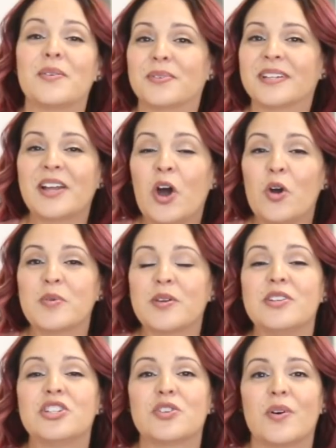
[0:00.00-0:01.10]
I really hope you
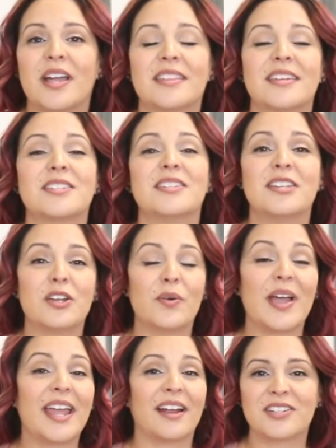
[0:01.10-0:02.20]
enjoyed this
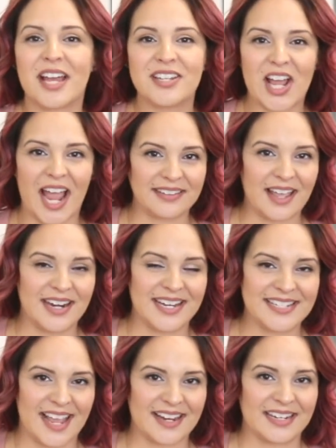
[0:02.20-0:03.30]
new Air Touch
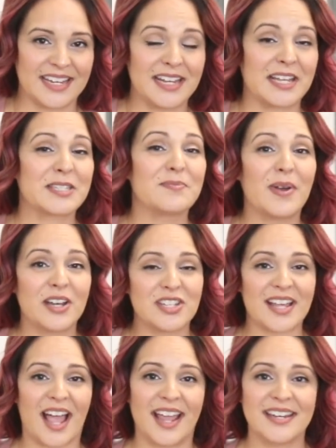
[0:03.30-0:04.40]
highlighting technique as much
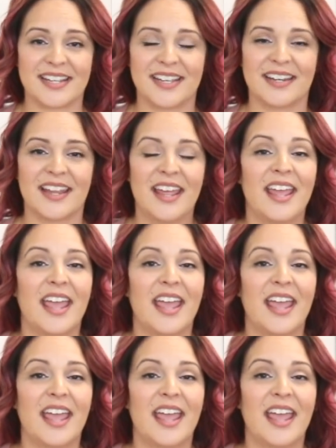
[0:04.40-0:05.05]
as I did.